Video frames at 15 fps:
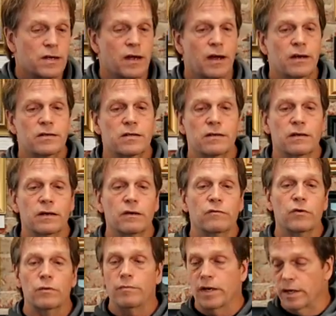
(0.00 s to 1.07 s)
excellent
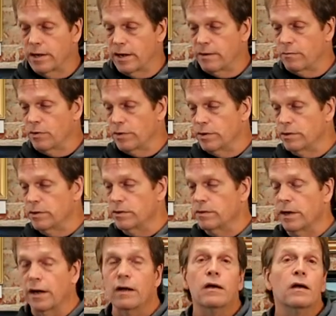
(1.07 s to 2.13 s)
for being able to do
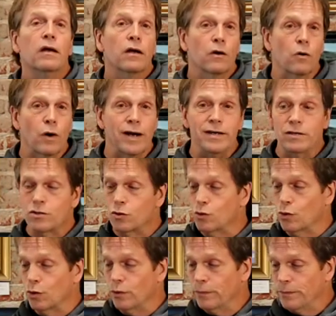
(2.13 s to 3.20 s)
that. Great
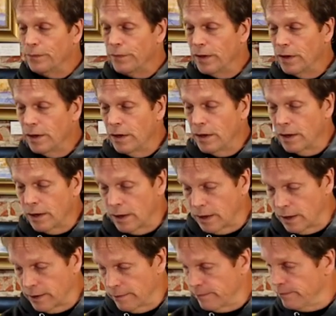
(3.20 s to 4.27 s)
tool.
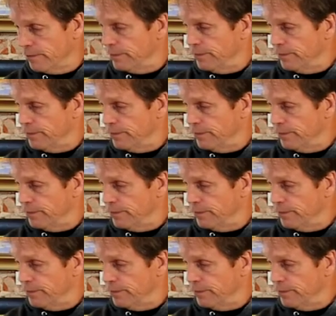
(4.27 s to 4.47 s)
Um,